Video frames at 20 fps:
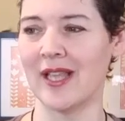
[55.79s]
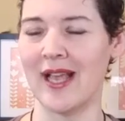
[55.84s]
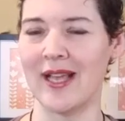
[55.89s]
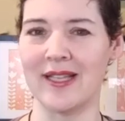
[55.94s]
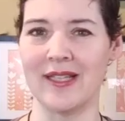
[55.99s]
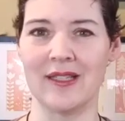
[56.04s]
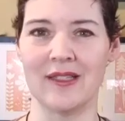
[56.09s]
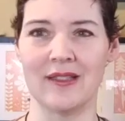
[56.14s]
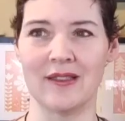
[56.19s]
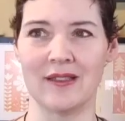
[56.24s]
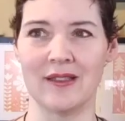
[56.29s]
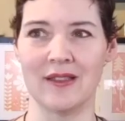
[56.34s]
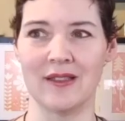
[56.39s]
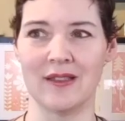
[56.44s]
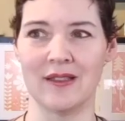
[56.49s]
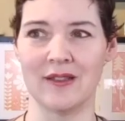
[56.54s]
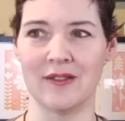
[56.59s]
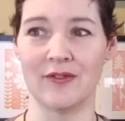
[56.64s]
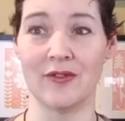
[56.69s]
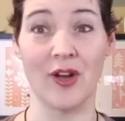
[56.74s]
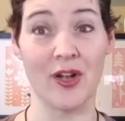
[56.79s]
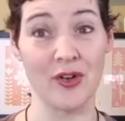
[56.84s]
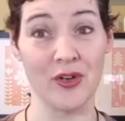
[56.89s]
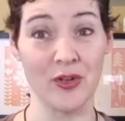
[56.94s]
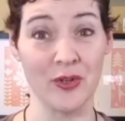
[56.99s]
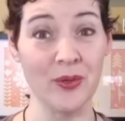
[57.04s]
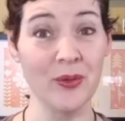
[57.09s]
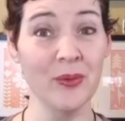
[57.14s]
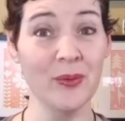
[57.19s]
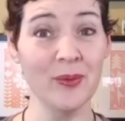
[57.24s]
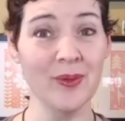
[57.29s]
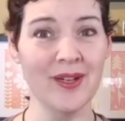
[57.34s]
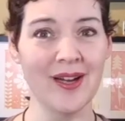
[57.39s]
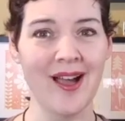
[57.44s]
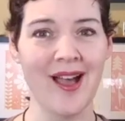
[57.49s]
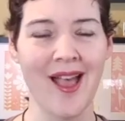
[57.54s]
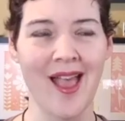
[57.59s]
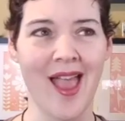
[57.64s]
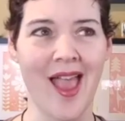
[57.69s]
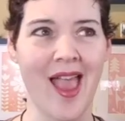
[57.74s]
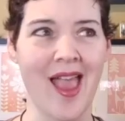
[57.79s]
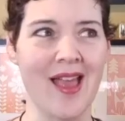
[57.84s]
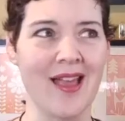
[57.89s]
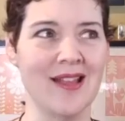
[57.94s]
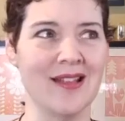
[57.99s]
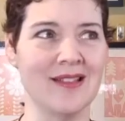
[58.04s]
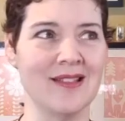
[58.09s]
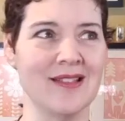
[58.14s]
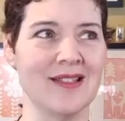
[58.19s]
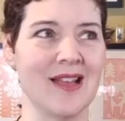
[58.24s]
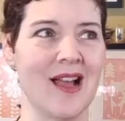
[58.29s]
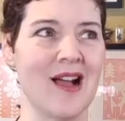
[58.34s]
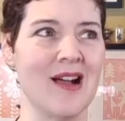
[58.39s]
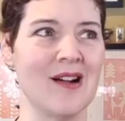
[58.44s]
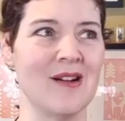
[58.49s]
had fondue, and